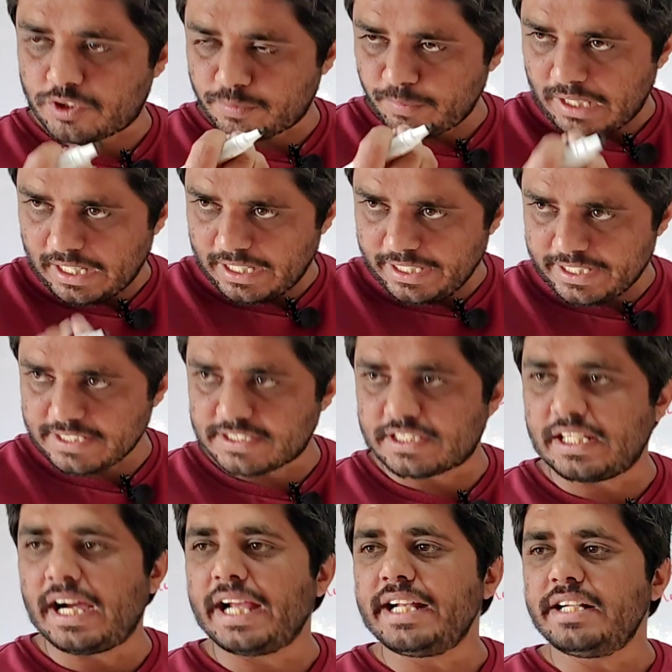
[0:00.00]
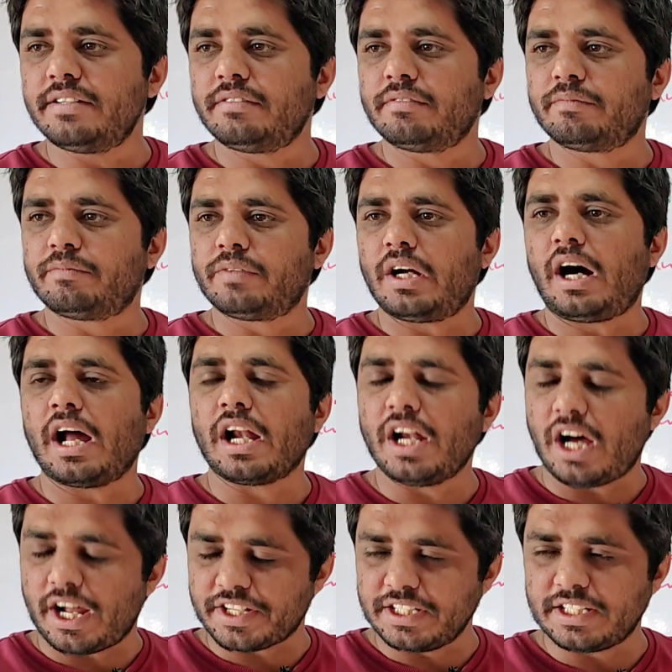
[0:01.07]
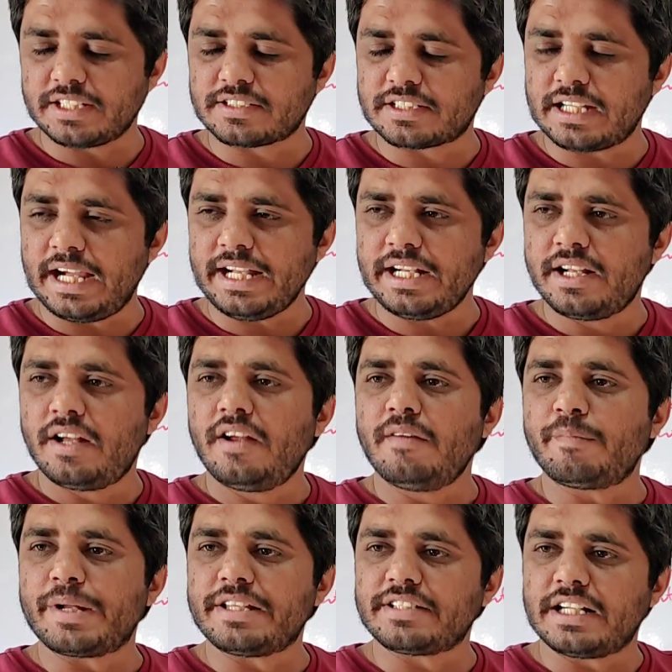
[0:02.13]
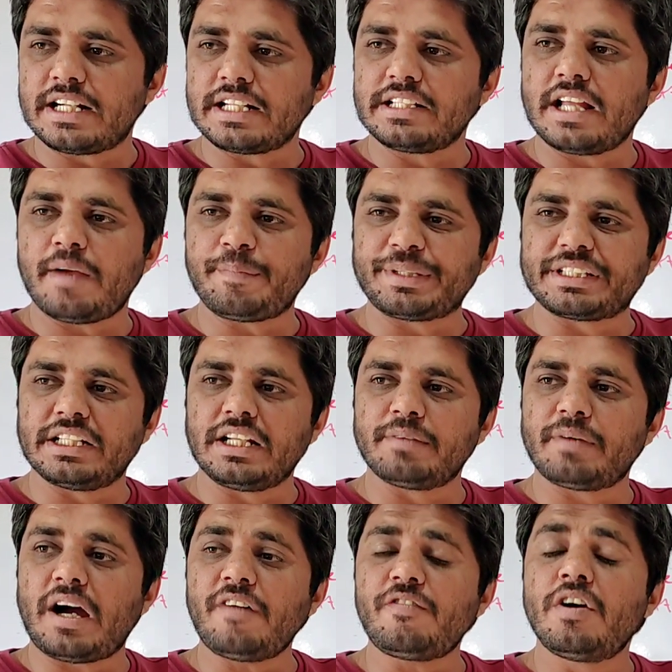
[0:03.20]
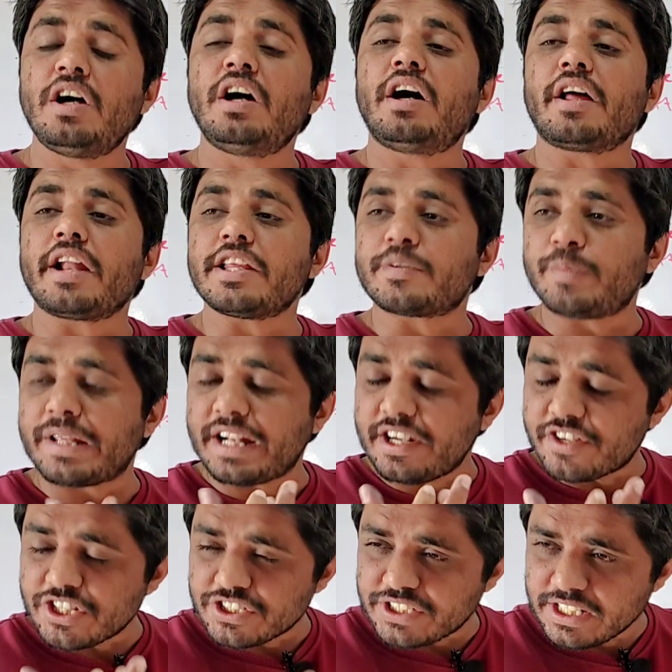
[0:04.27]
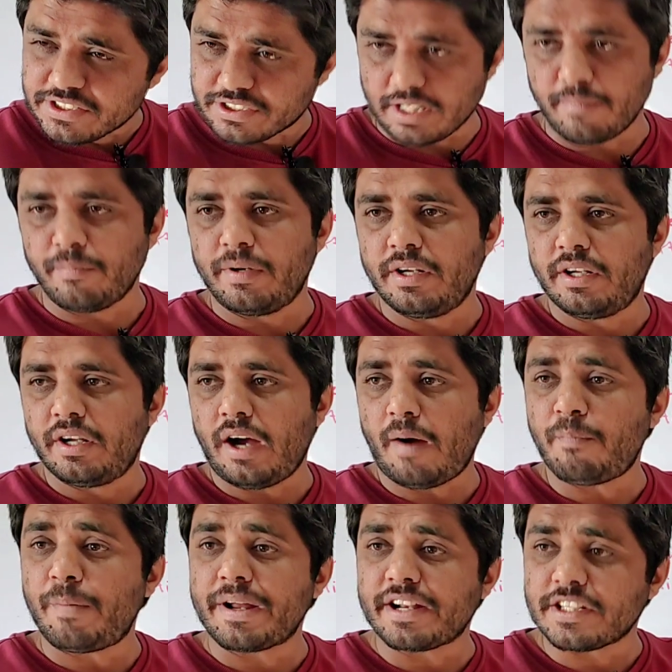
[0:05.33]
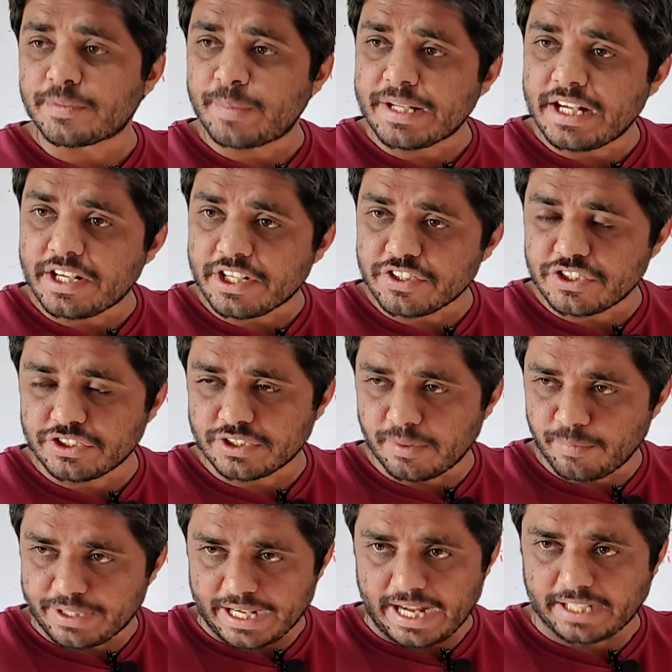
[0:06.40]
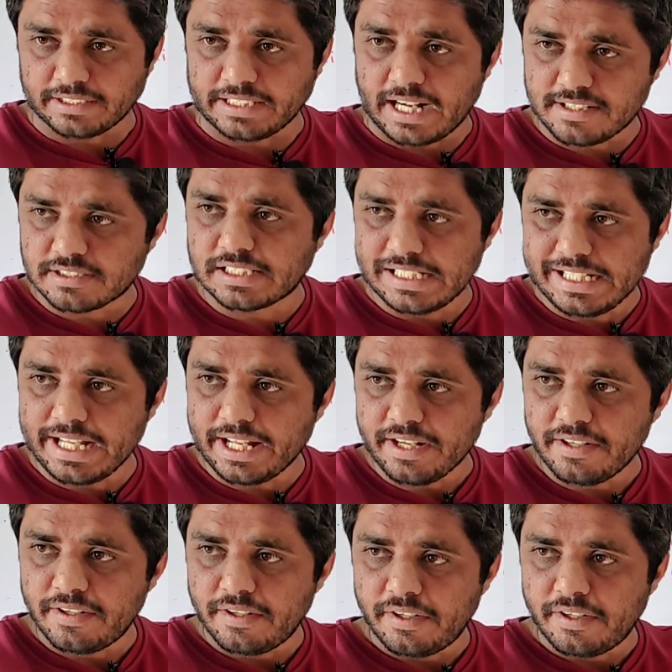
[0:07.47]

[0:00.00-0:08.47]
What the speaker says: small intestine or large intestine. Present in the epithelium of respiratory system, upper respiratory system tract. That's clear.